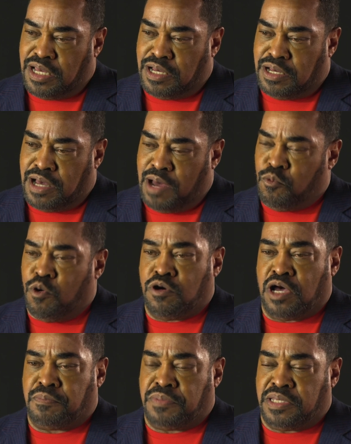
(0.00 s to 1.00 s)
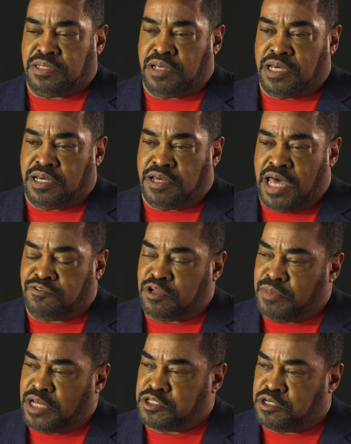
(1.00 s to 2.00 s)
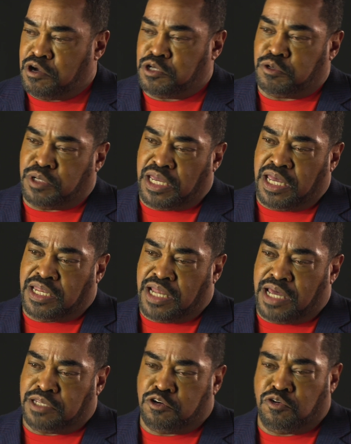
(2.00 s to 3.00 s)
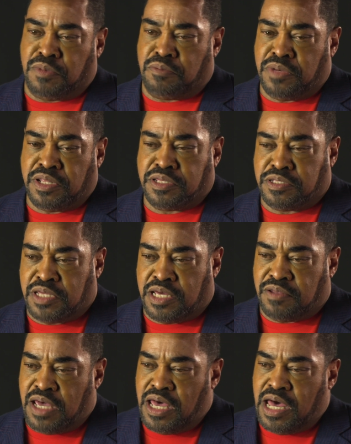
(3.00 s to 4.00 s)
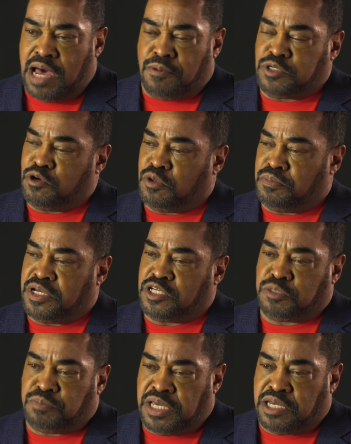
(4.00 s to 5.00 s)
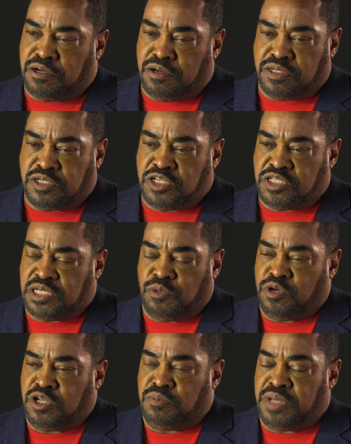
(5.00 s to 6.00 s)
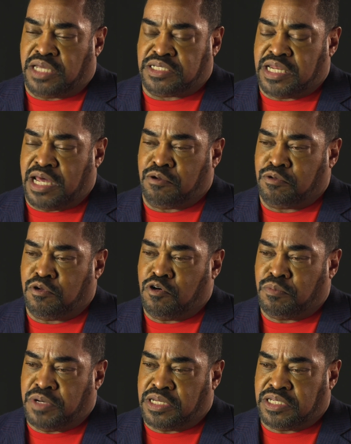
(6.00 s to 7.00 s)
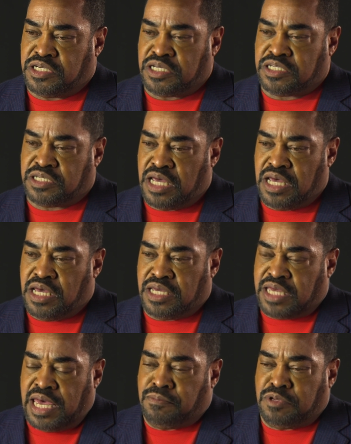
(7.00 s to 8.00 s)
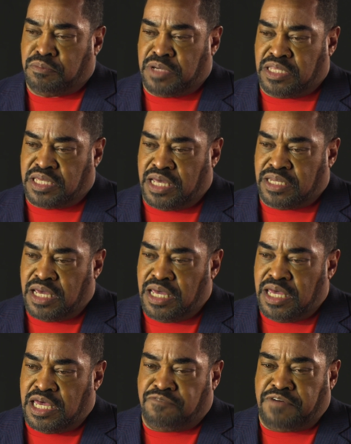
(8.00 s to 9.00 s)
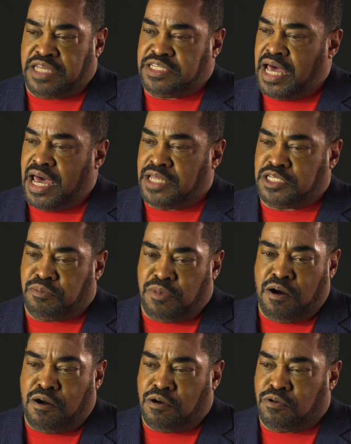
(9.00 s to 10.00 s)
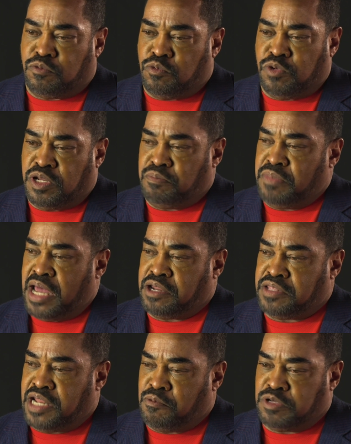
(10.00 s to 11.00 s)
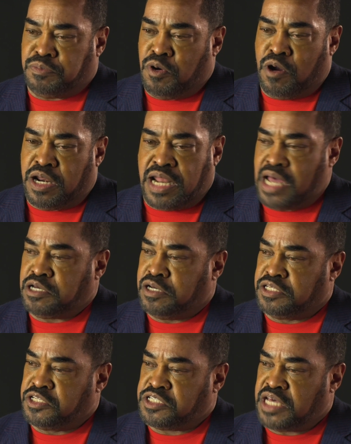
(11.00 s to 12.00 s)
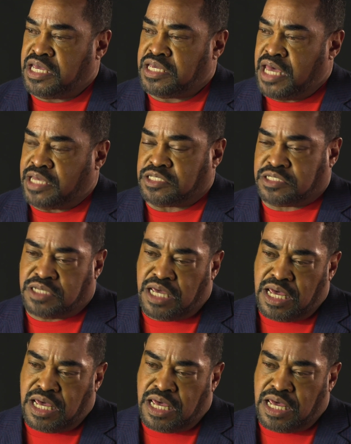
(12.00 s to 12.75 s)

I woke up after my surgery, and I told my mother that I was going to be a speaker. And she said, "What do you mean?" I said, "I don't know, but it just came to me that if I died tomorrow, would it matter that I was born?" And I couldn't say yes.